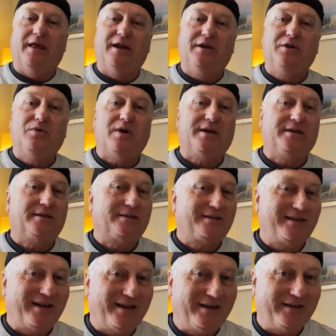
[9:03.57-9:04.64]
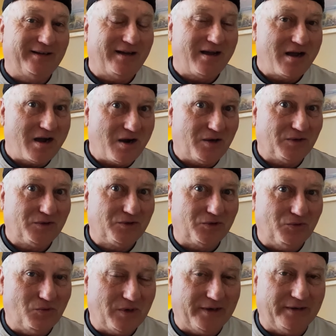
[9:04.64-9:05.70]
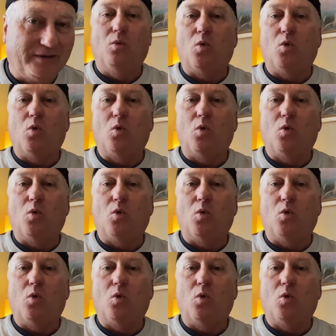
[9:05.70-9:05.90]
then you understand how to win.